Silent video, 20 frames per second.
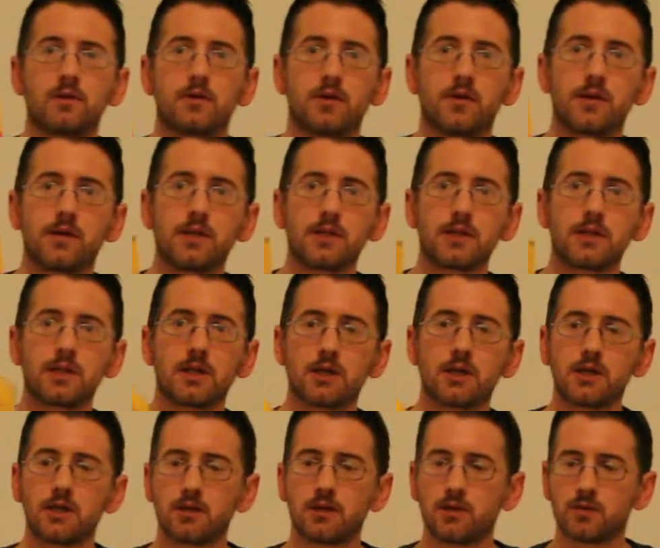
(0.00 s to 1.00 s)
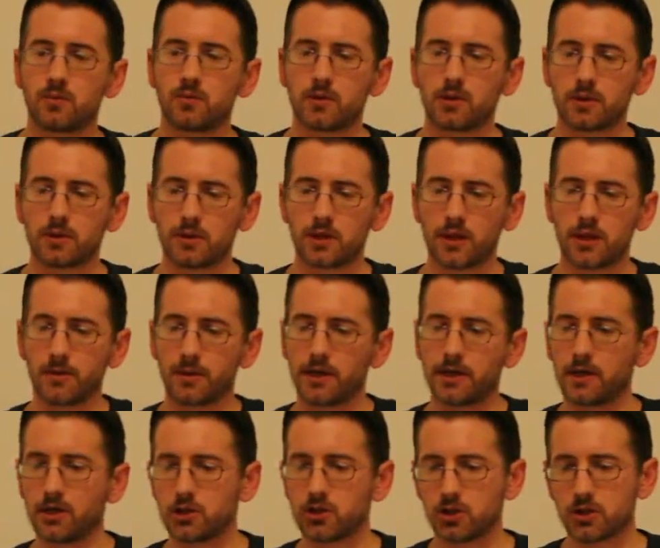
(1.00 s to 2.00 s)
this side with the
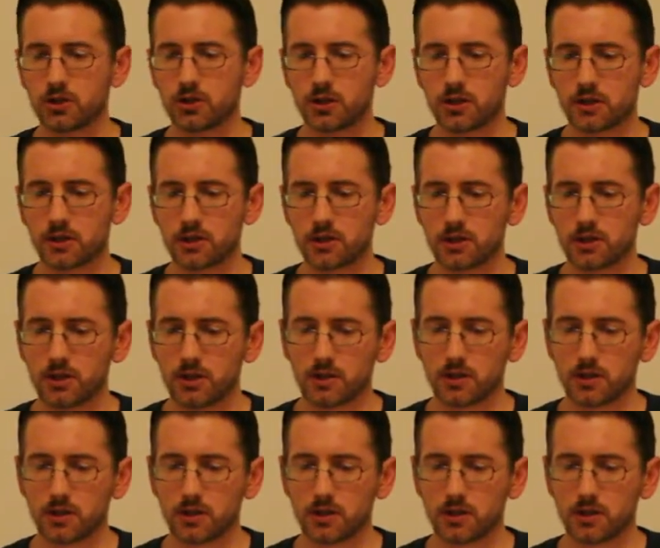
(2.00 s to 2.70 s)
lamination on it,